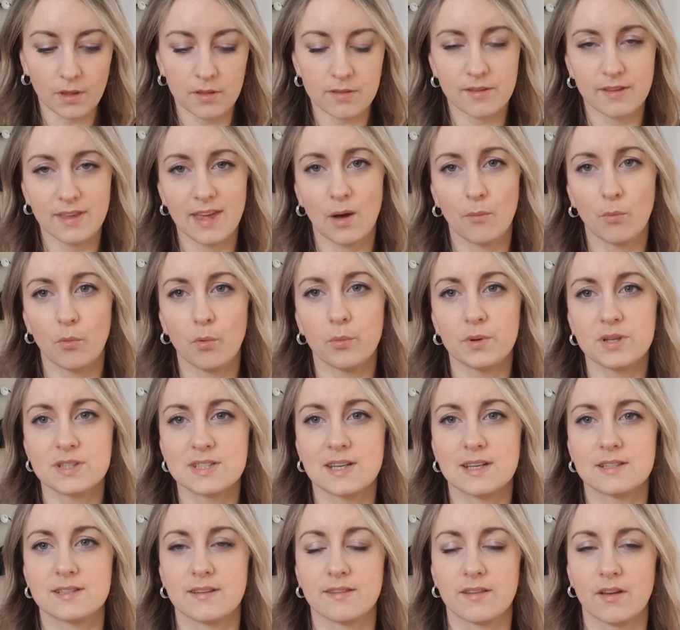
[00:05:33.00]
So yeah, what we
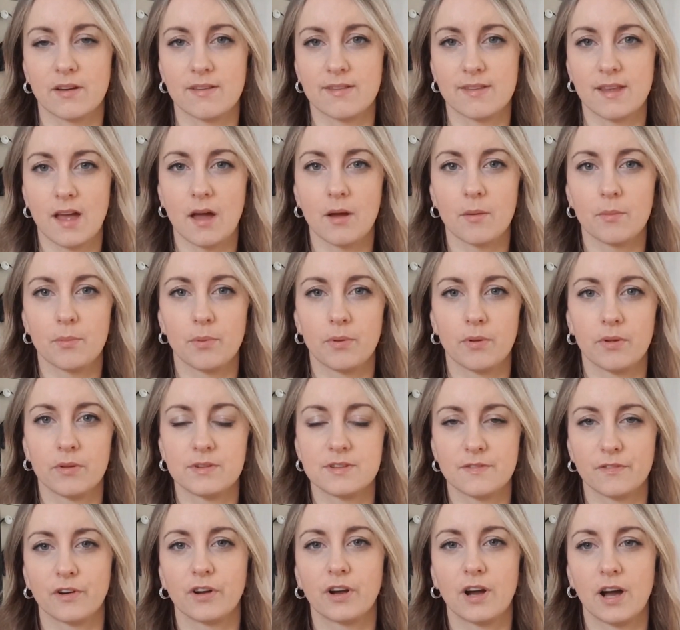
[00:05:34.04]
did is I set up
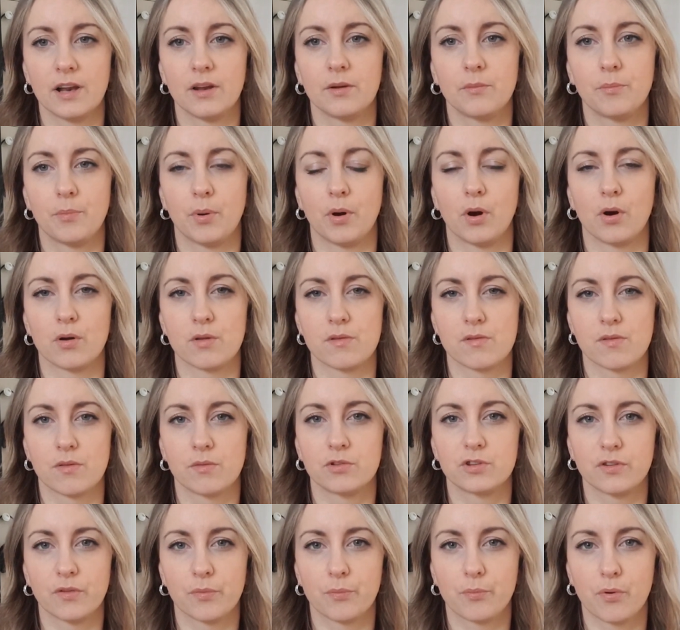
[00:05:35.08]
different coloured pots,
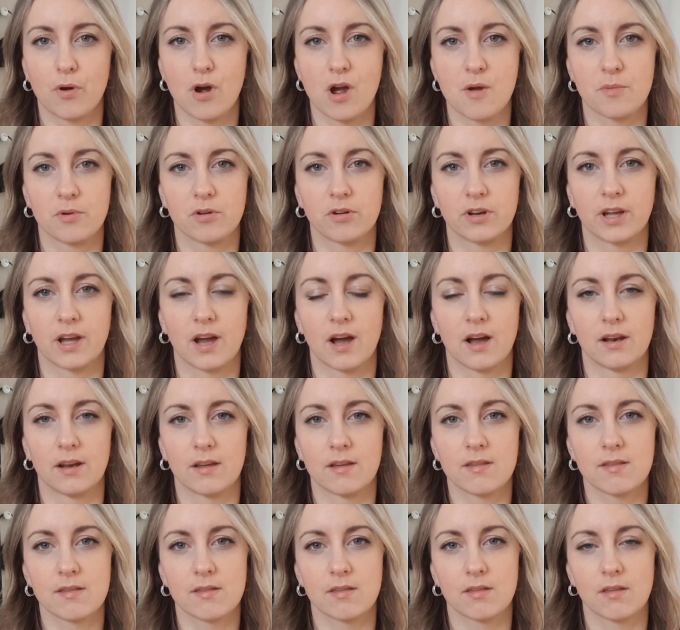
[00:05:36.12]
just primary
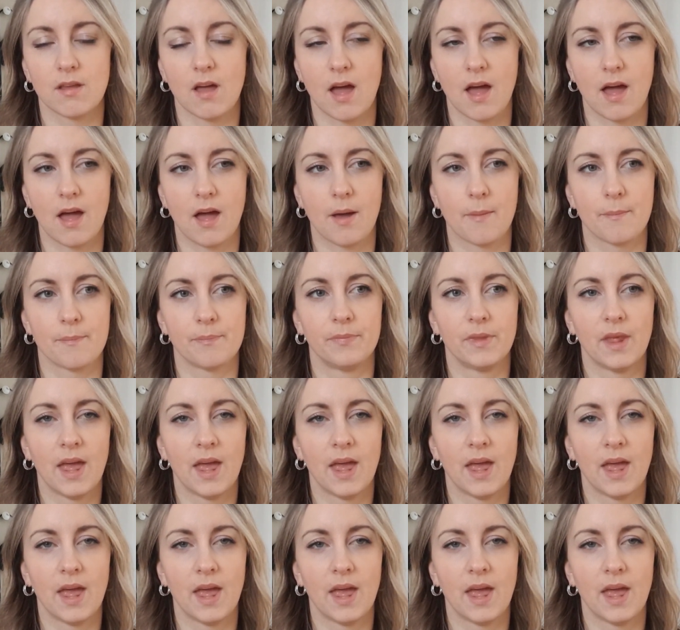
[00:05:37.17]
colours.